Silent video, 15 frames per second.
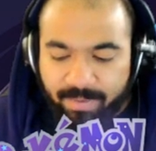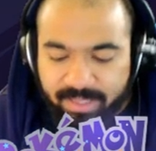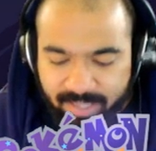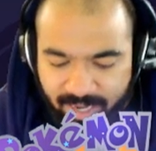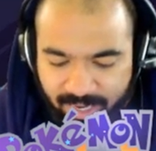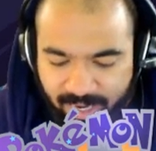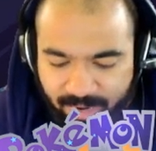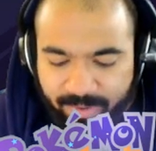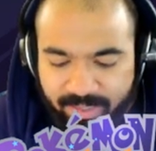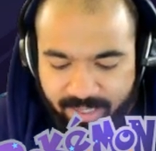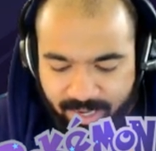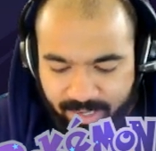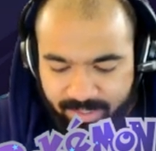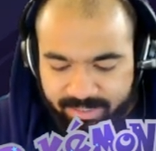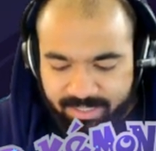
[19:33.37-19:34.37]
How about that? How
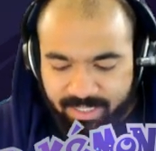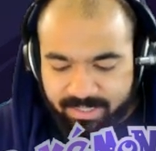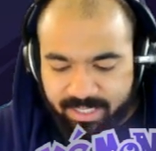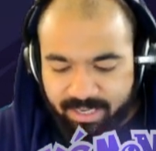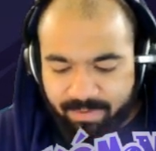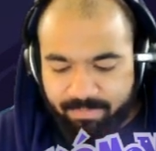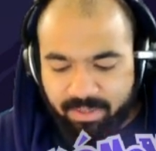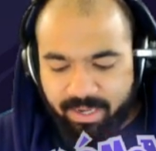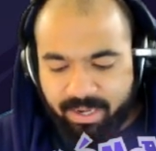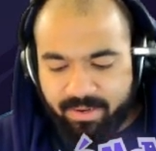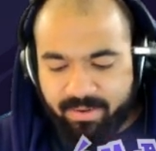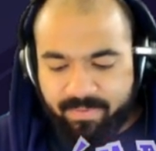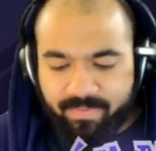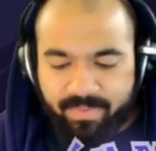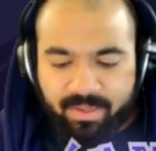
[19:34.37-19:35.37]
about that? Sounds like a plan.
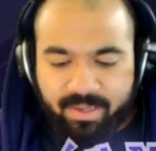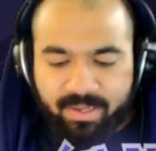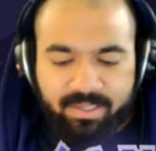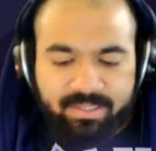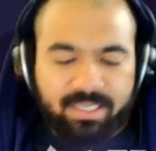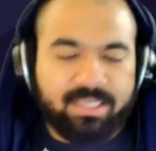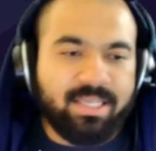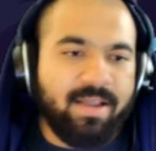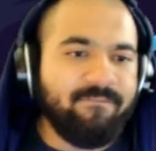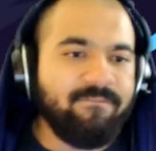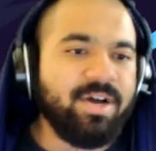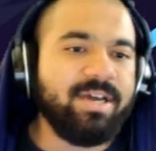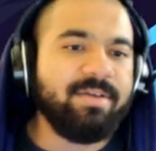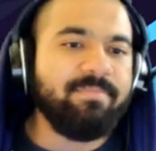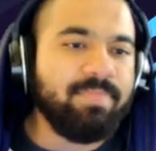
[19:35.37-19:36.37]
Sounds like a
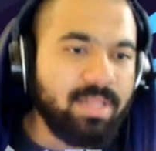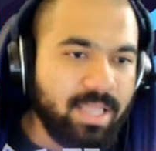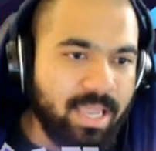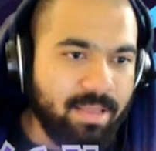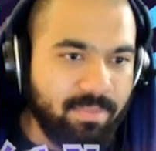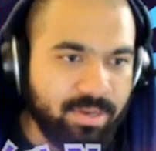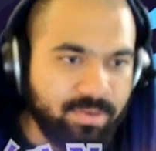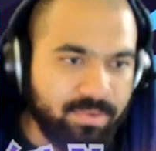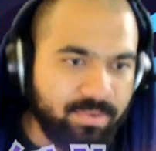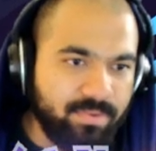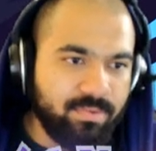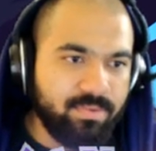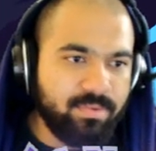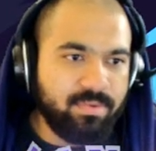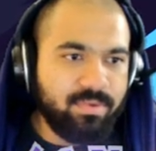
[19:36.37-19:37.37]
fucking plan, my dude.
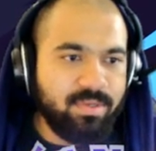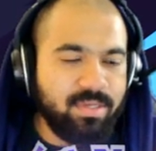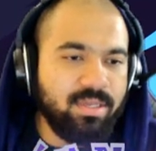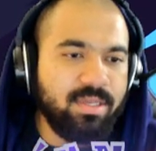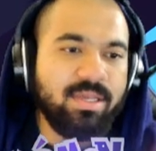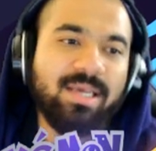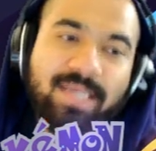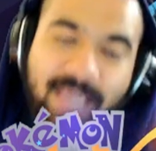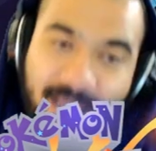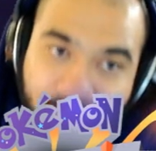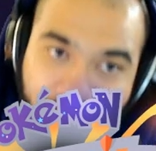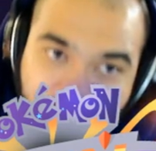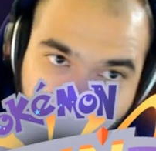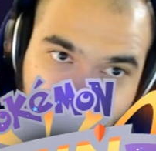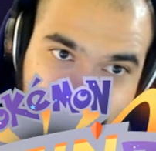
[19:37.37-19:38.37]

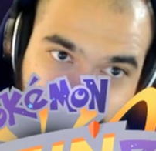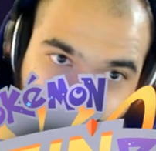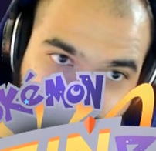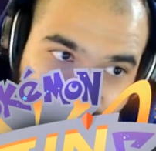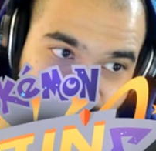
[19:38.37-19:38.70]
Gabrielle's level